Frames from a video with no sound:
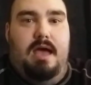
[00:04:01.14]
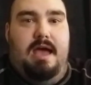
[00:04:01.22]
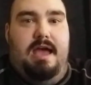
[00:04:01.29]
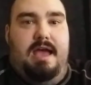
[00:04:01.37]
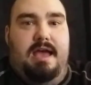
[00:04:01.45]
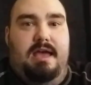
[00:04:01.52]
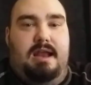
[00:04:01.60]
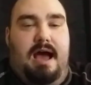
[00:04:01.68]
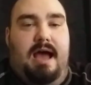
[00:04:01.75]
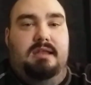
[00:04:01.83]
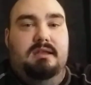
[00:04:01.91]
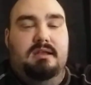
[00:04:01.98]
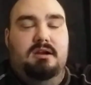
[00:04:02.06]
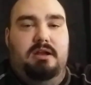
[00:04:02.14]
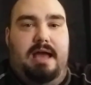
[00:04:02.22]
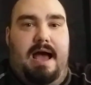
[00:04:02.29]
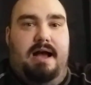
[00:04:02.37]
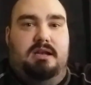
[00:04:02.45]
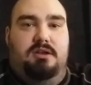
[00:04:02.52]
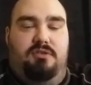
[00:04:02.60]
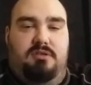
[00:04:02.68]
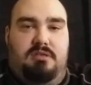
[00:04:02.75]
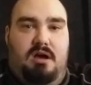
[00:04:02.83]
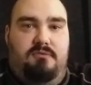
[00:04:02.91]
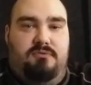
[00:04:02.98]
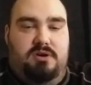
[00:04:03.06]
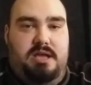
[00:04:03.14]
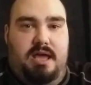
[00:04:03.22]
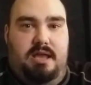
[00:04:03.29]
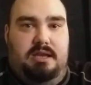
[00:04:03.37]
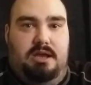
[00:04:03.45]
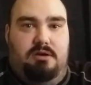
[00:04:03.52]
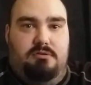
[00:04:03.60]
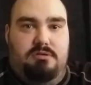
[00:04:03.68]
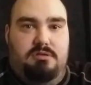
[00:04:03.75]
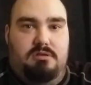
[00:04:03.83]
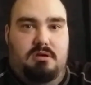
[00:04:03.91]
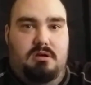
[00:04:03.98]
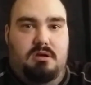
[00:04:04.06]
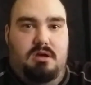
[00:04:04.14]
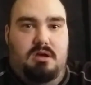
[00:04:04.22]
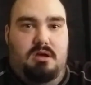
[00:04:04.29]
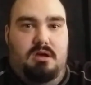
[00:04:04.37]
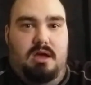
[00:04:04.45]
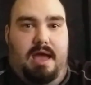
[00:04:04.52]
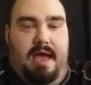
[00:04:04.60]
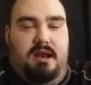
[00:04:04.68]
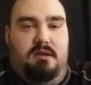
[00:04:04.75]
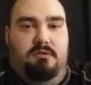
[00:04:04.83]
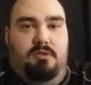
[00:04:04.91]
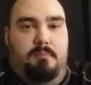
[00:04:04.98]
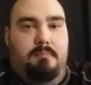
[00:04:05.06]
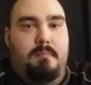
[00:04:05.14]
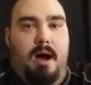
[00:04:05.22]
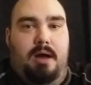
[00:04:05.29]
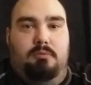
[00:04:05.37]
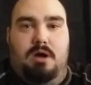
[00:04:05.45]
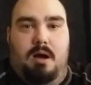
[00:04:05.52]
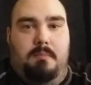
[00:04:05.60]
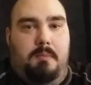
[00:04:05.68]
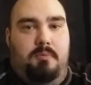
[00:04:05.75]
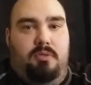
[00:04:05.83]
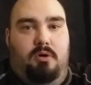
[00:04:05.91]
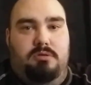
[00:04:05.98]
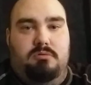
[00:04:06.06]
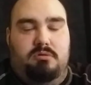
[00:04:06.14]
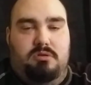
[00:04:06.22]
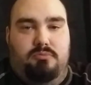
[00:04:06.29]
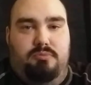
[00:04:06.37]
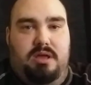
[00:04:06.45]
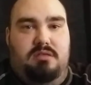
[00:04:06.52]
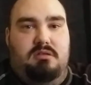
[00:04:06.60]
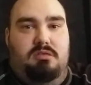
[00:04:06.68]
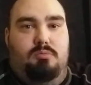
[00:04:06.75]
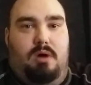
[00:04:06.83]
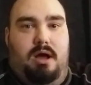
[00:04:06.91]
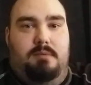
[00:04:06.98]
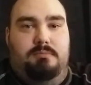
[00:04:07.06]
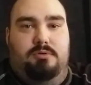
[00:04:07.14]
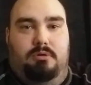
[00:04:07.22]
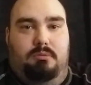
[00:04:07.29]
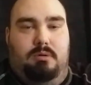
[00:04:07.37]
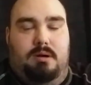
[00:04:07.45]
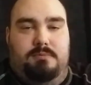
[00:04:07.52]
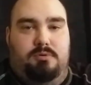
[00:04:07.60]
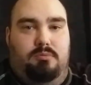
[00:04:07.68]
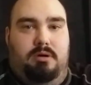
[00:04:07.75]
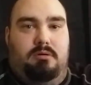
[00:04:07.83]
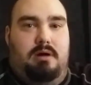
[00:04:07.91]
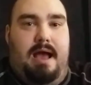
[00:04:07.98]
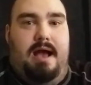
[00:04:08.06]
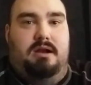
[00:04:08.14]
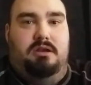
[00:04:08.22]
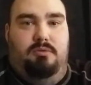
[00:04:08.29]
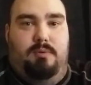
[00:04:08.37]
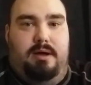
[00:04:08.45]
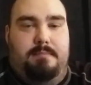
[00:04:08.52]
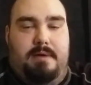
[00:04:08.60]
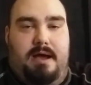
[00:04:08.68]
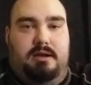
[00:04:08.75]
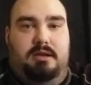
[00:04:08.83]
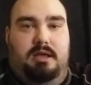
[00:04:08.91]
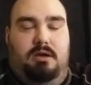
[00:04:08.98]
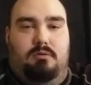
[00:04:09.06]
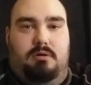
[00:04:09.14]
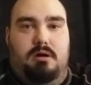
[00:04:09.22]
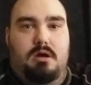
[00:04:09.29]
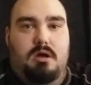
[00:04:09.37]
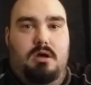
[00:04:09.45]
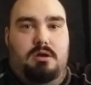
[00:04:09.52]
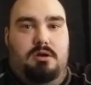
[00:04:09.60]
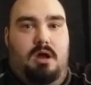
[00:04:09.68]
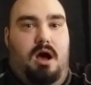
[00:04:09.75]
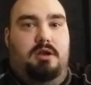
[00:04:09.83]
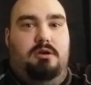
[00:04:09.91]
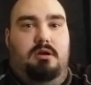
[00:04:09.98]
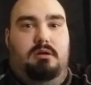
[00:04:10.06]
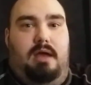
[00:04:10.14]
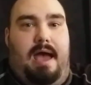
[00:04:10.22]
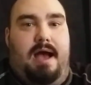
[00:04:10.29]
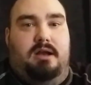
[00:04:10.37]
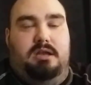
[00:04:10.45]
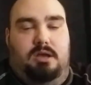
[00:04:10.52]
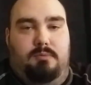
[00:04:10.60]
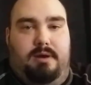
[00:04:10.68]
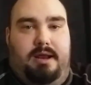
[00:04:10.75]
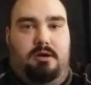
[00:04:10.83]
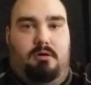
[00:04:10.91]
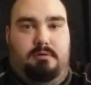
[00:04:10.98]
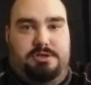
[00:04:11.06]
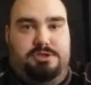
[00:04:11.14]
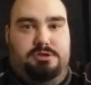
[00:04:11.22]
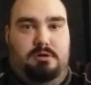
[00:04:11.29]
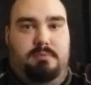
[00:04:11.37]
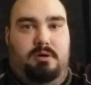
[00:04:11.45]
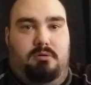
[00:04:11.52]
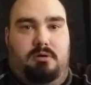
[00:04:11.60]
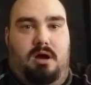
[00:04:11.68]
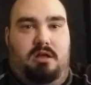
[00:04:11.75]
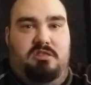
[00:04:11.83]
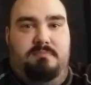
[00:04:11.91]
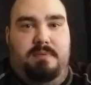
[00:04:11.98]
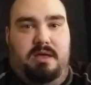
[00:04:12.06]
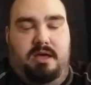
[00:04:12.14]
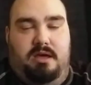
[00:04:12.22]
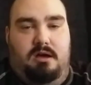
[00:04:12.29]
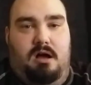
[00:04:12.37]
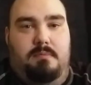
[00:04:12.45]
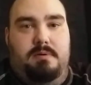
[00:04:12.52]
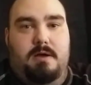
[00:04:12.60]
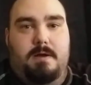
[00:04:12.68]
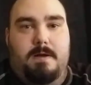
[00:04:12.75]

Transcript: And I literally acted this out for 10 years. And the mind will come up with all sorts of reasons why I'm doing what I'm doing, or acting the way I'm acting, or not acting when I know I should be, or not speaking up.